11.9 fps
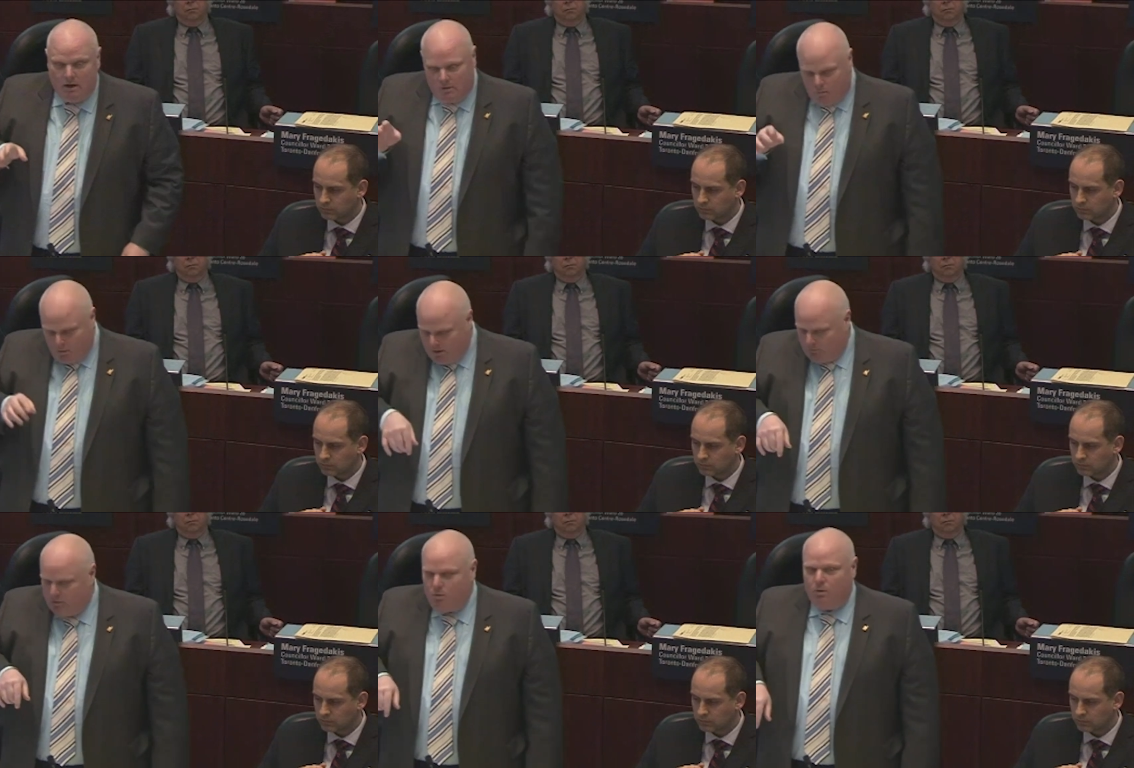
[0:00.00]
Speaker 1: I want
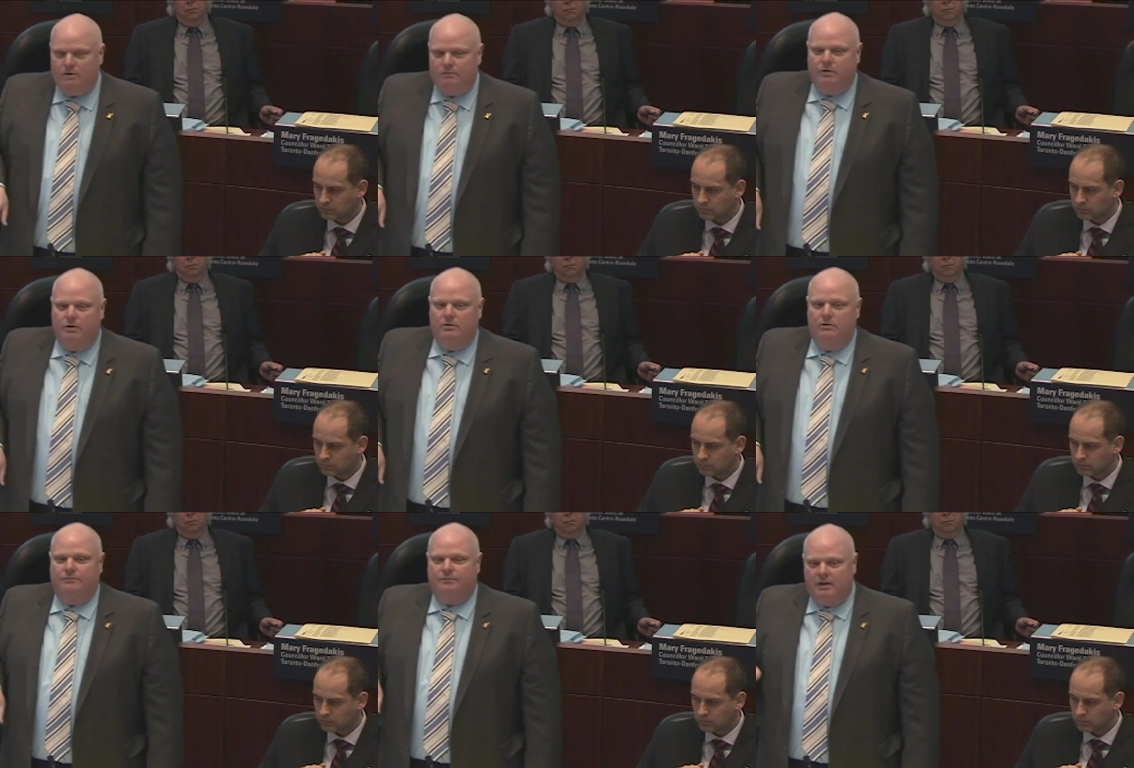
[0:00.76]
to record a
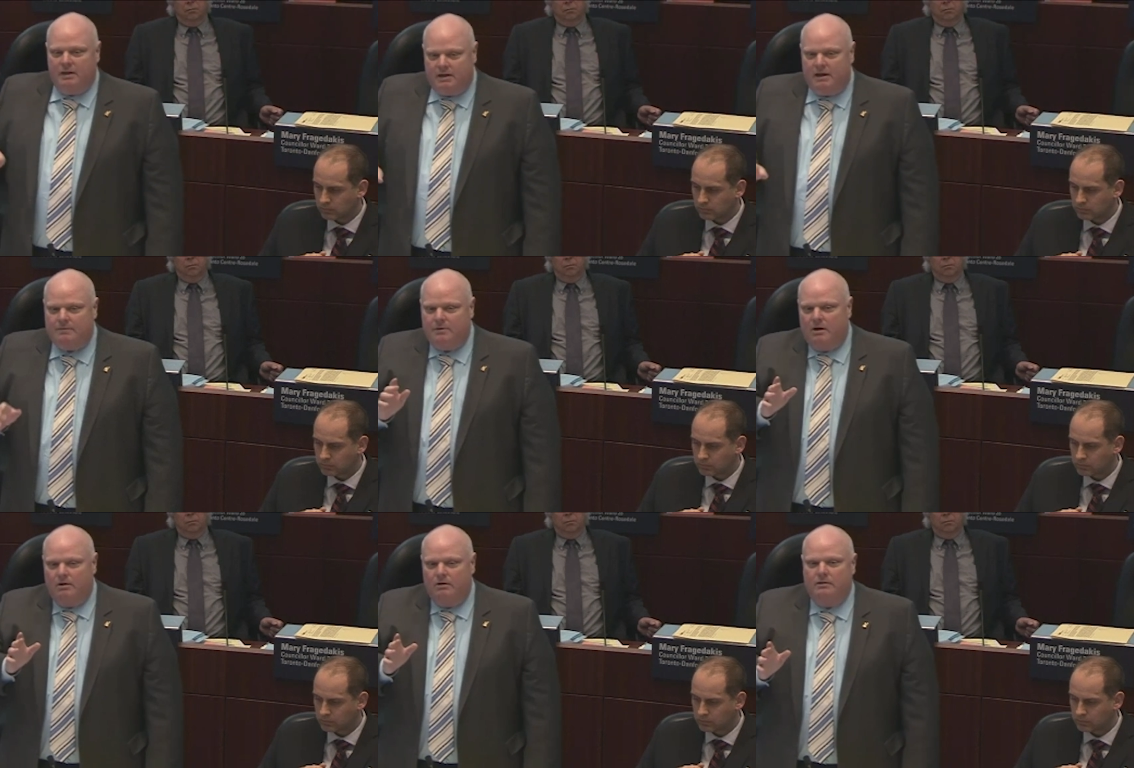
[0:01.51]
vote. And if they kick
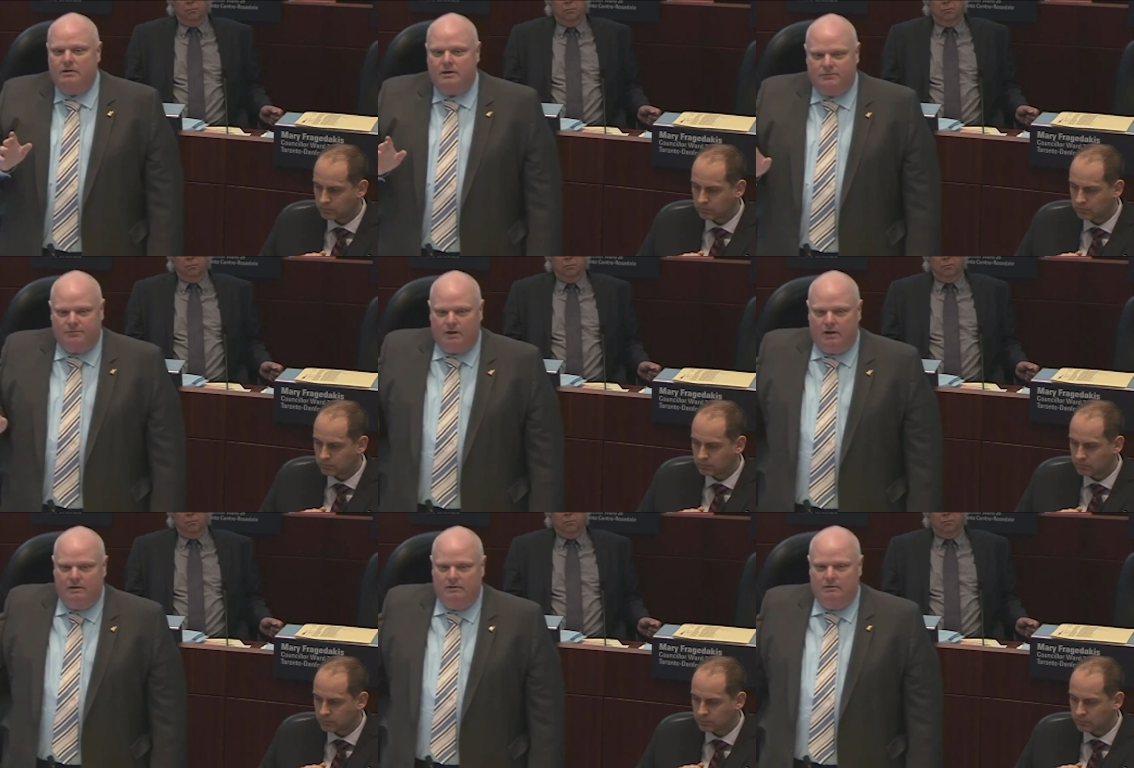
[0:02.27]
me out, that's fine.